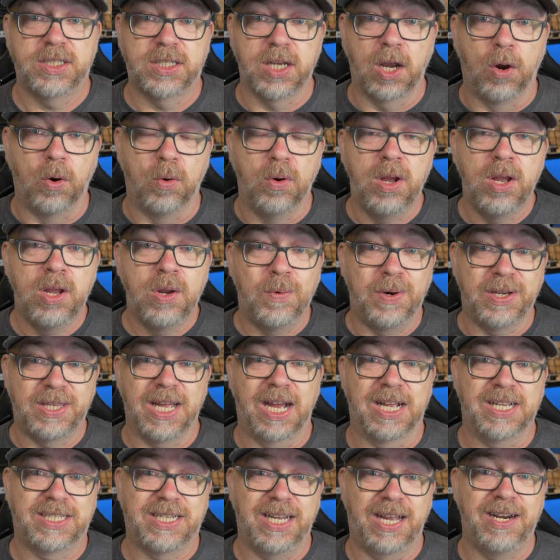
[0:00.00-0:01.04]
So with
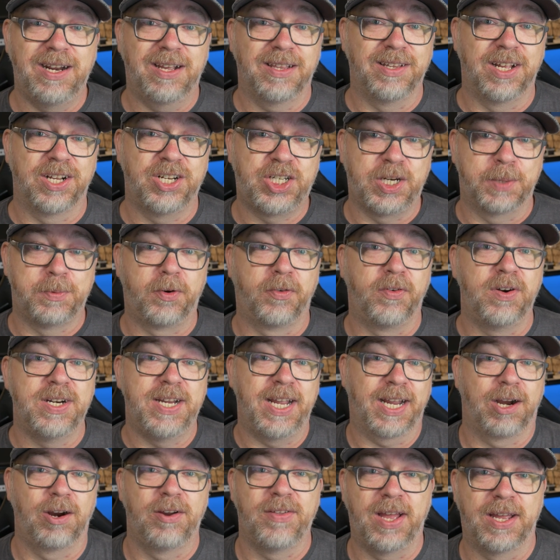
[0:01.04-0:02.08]
that said, let's jump over and
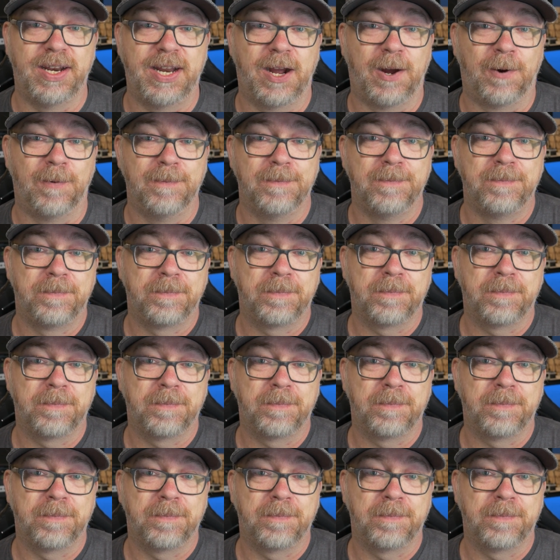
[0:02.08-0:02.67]
take care of that now.